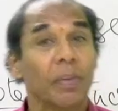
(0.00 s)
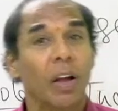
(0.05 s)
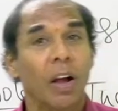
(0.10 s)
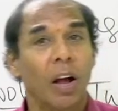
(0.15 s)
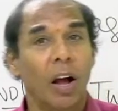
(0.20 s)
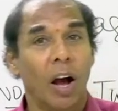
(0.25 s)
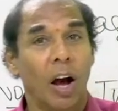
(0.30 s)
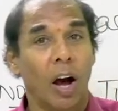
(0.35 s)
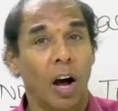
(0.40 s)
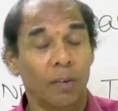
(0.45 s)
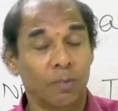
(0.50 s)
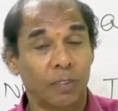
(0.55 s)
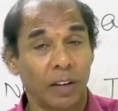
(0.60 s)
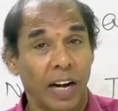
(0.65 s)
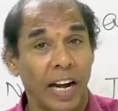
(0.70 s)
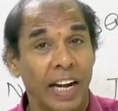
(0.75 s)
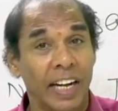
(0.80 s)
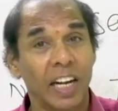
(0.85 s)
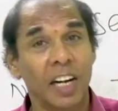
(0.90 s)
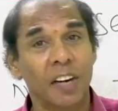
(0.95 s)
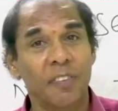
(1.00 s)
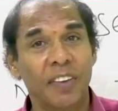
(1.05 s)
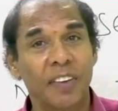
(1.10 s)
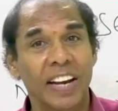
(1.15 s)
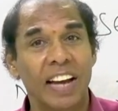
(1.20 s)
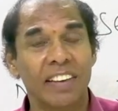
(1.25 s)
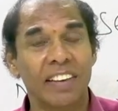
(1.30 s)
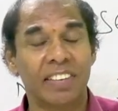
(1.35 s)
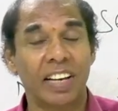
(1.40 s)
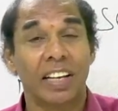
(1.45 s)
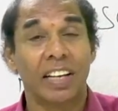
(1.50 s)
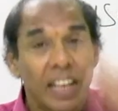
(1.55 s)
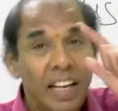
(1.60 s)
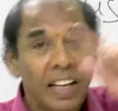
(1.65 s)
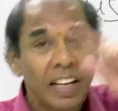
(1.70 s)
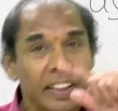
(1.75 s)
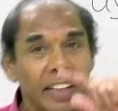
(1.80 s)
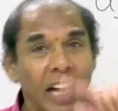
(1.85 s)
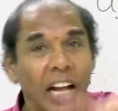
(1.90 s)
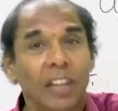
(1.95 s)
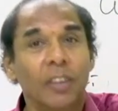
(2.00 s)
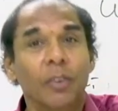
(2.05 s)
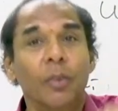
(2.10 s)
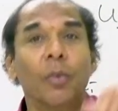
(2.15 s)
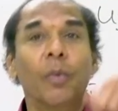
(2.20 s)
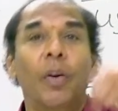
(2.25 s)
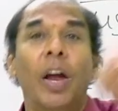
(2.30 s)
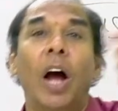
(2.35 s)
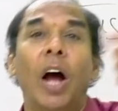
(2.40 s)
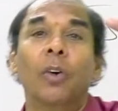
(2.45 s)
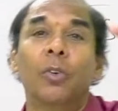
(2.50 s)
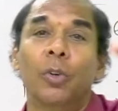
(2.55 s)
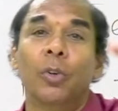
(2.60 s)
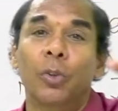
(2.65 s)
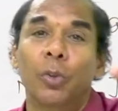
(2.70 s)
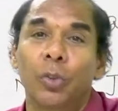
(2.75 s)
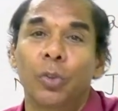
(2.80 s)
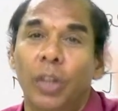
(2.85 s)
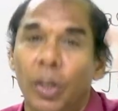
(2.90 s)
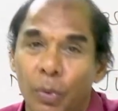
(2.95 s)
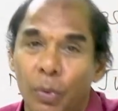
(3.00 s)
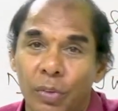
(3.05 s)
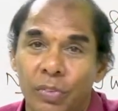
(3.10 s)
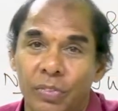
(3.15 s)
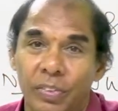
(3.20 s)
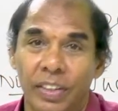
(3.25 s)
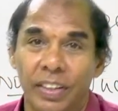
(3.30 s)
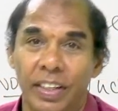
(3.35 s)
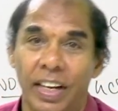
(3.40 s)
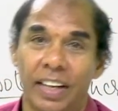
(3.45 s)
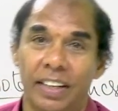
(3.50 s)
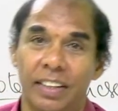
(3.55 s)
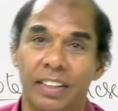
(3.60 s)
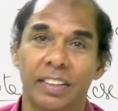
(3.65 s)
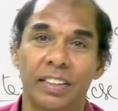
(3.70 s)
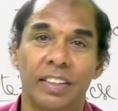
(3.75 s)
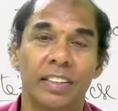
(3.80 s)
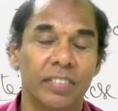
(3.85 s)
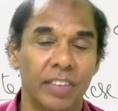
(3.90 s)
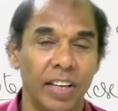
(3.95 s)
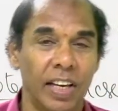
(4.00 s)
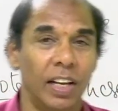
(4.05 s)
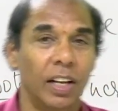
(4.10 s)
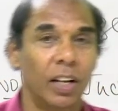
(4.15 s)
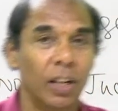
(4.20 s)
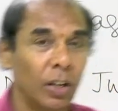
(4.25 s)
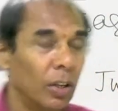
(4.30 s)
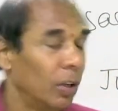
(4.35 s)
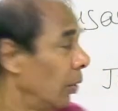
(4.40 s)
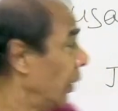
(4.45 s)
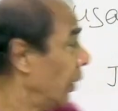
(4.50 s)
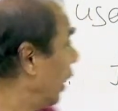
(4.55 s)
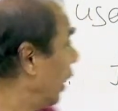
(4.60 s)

After identification, then you have to do the question tag. See, look at the